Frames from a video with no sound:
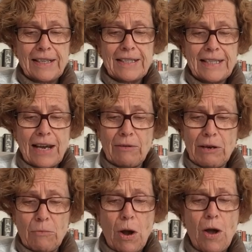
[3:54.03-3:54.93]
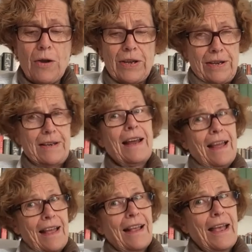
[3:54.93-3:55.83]
Terry Wogan
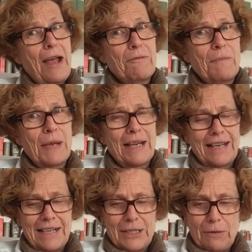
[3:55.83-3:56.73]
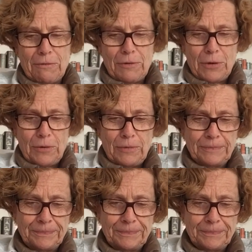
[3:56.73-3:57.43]
gave me an interview.